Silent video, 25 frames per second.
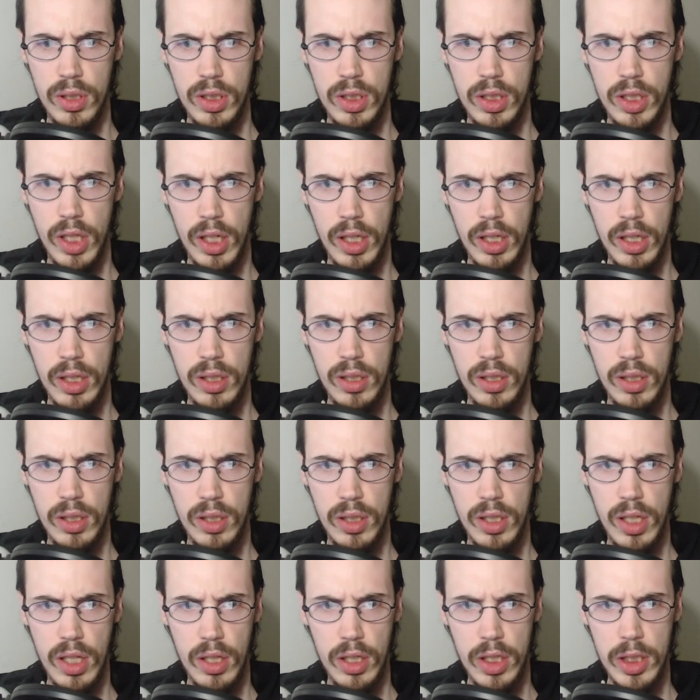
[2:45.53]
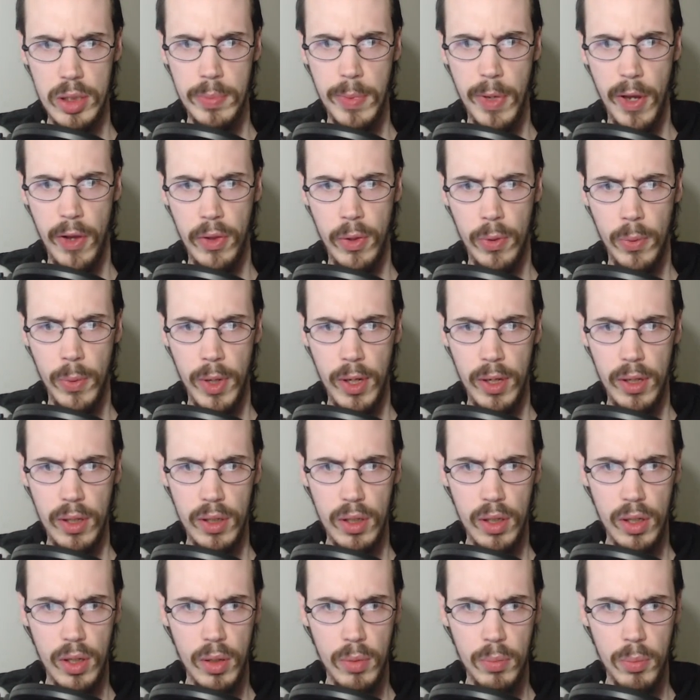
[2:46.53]
It's like getting Elizabeth out of the way.
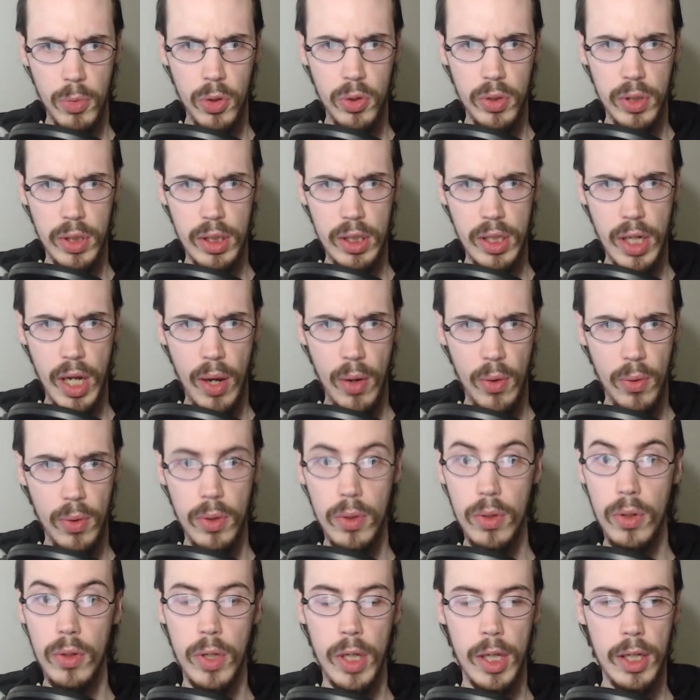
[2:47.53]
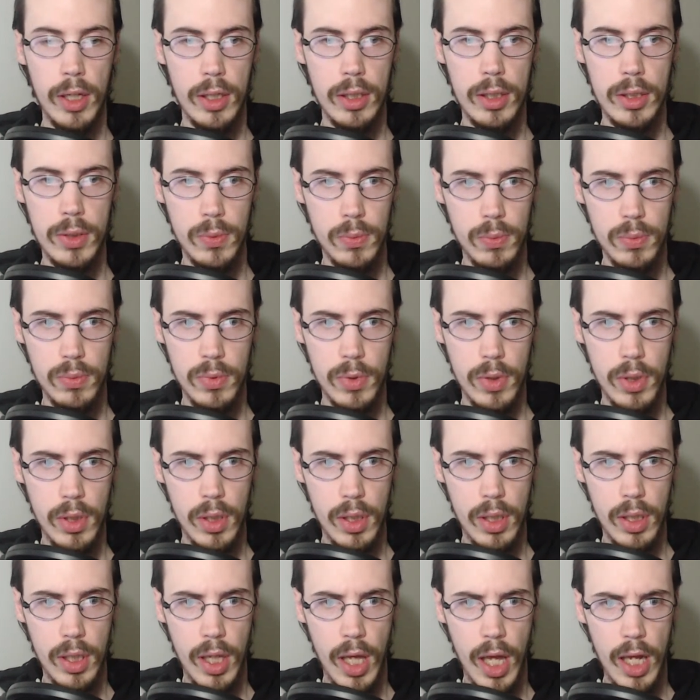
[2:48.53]
Merlin, now! Okay, it,
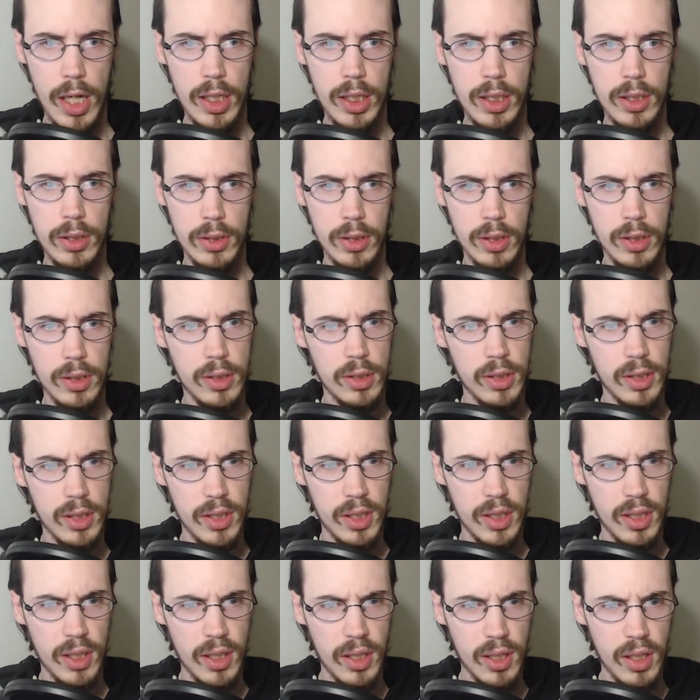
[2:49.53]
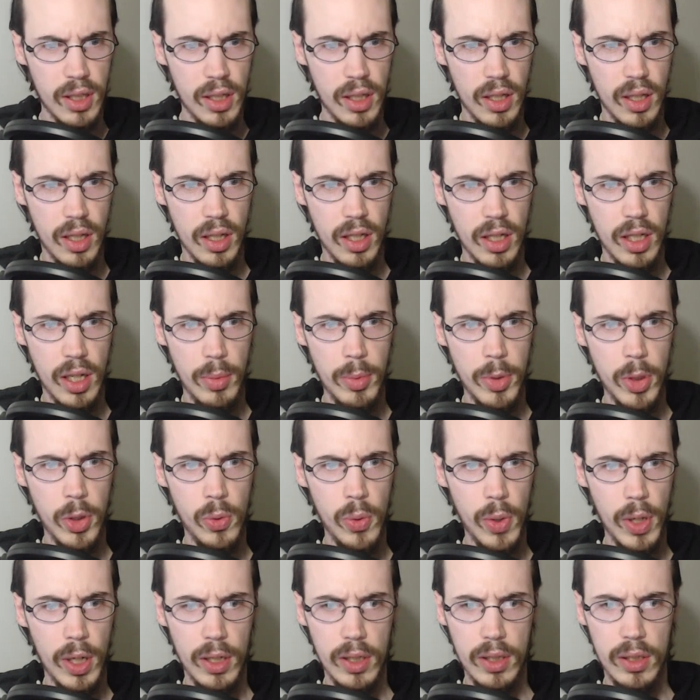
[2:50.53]
uh, uh, come here
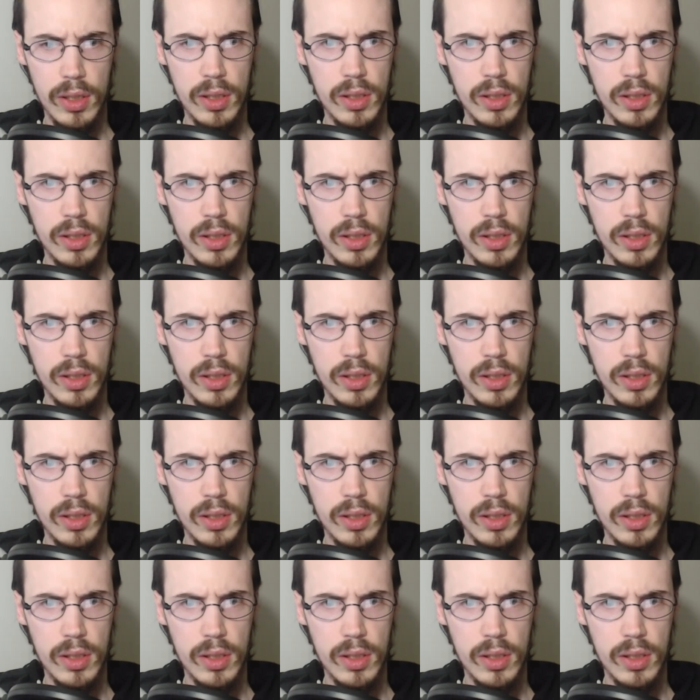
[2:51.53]
quick.